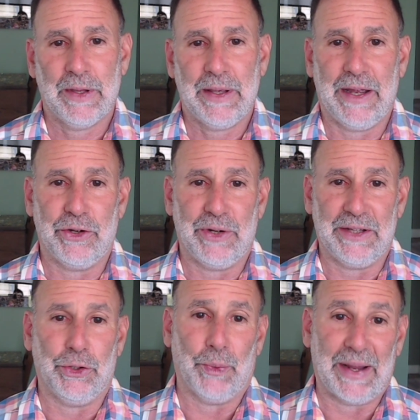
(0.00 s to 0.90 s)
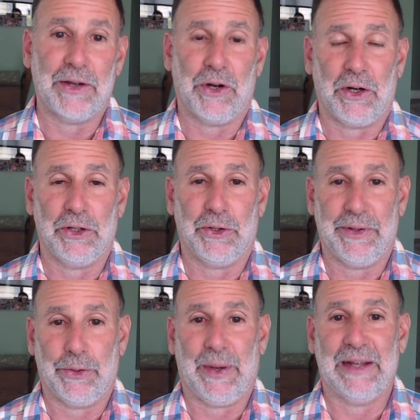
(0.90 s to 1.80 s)
And you need the right collar
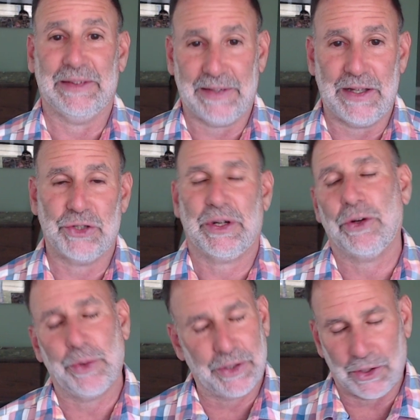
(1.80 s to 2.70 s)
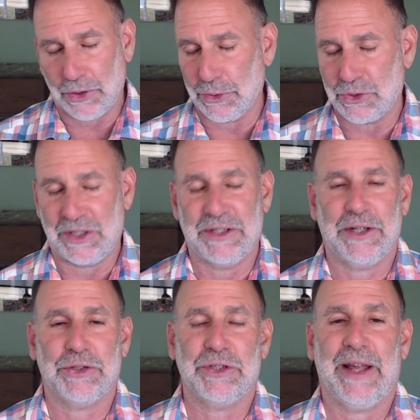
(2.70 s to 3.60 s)
and the right leash. I go into all those
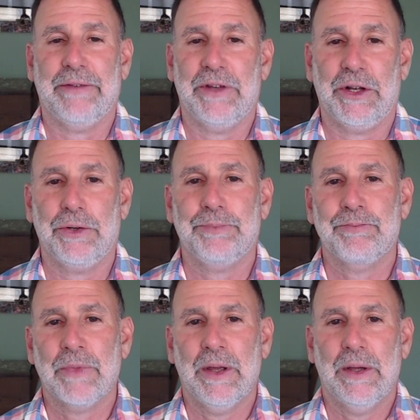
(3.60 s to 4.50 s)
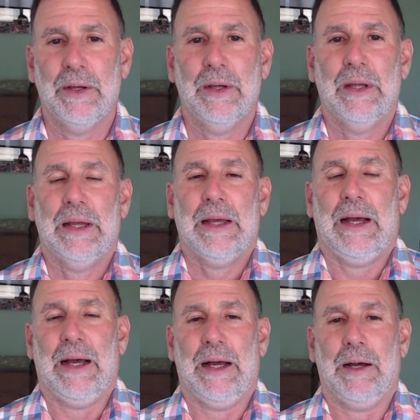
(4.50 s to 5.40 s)
details in that video.
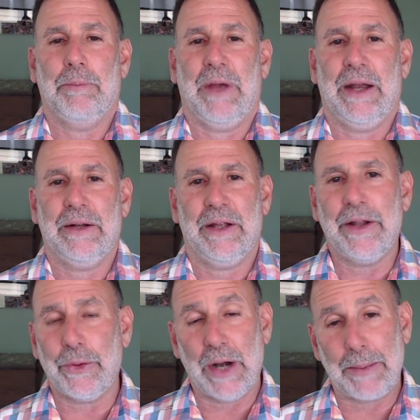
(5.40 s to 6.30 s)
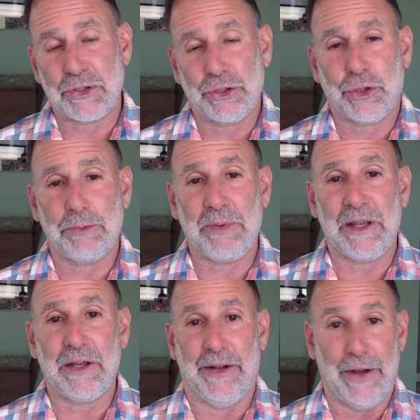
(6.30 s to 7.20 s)
And another option could
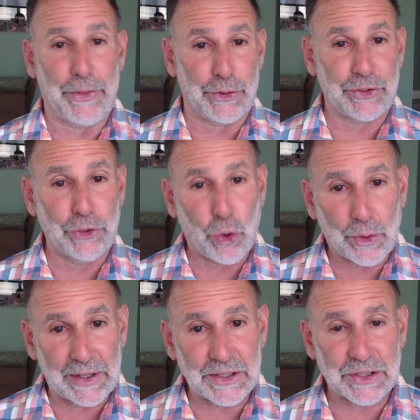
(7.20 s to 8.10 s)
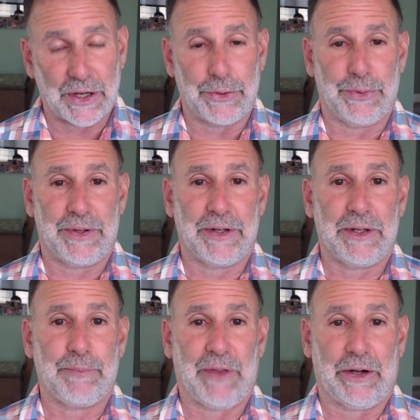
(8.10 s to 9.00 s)
be another noise other than
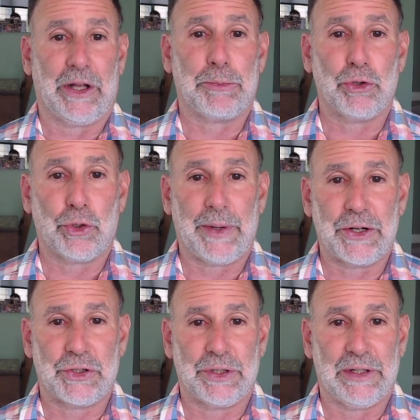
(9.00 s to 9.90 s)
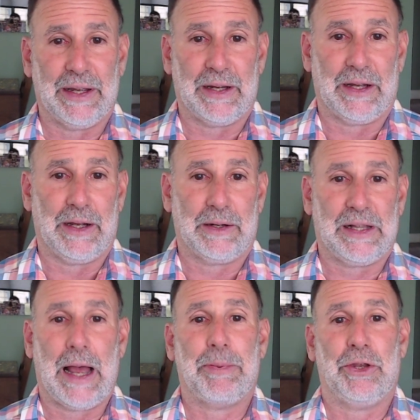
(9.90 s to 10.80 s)
an audible correction, like
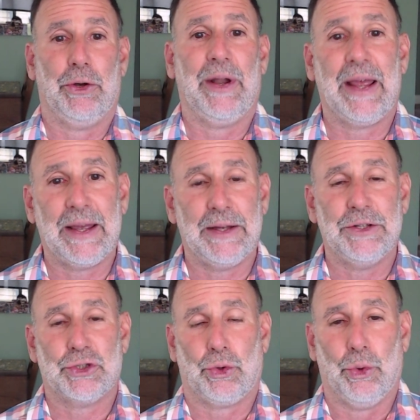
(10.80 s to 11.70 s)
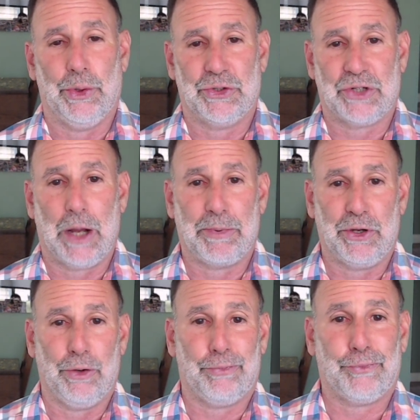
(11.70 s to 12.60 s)
clapping your hands or stomping
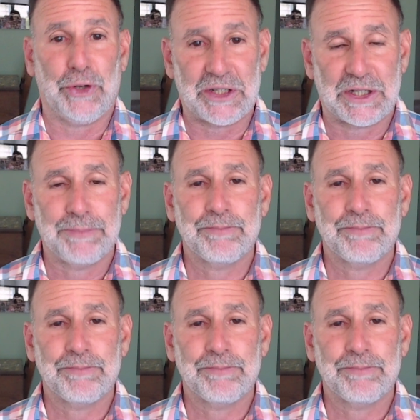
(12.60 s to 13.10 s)
your foot.